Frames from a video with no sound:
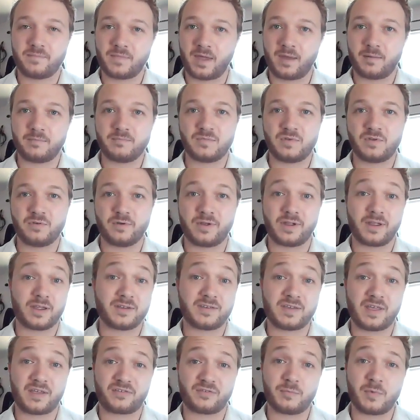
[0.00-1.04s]
I'm doing a
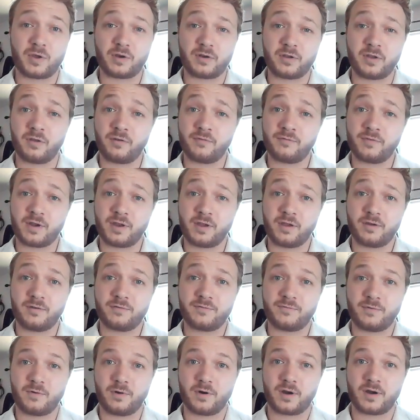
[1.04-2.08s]
testimonial video
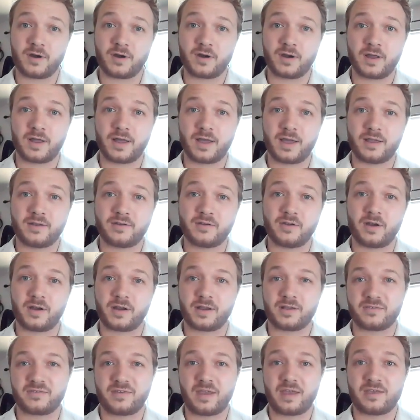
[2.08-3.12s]
for uh,
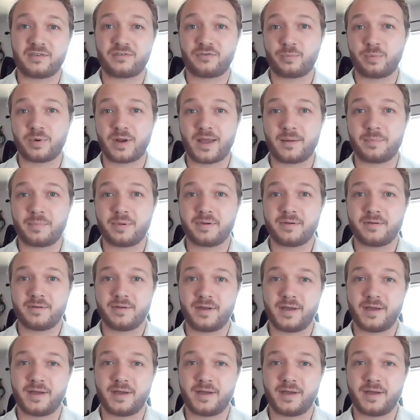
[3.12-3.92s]
Target's test prep.